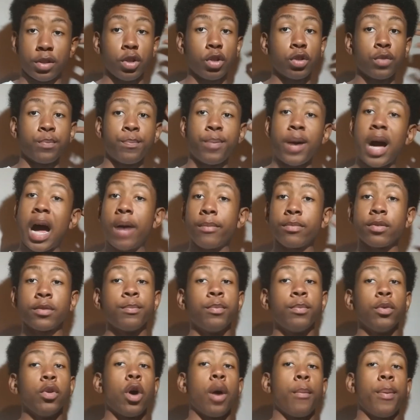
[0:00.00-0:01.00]
Those
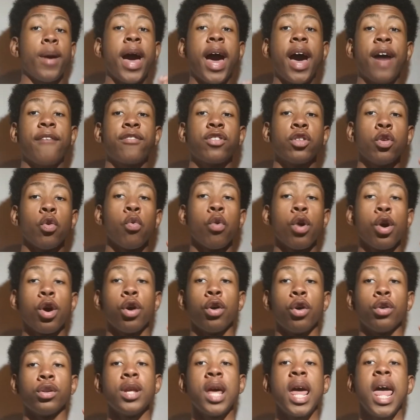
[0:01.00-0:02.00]
bombs blew up half of the
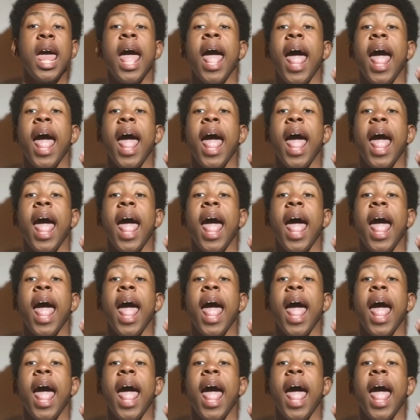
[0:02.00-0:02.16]
world.